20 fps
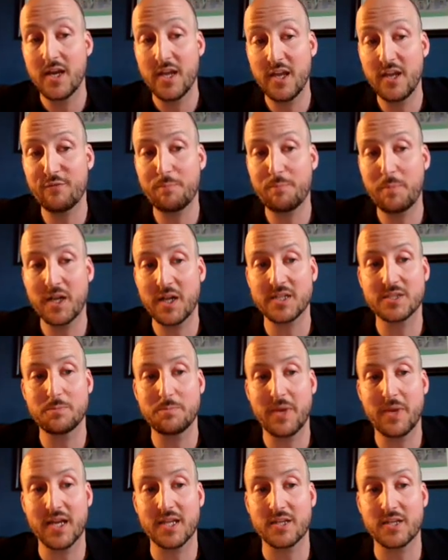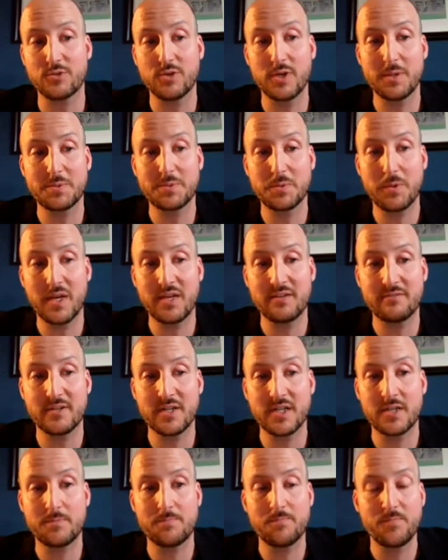if Belgium backed the TRIPS
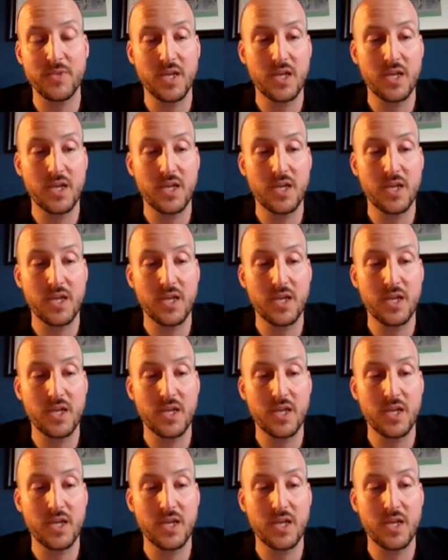waiver,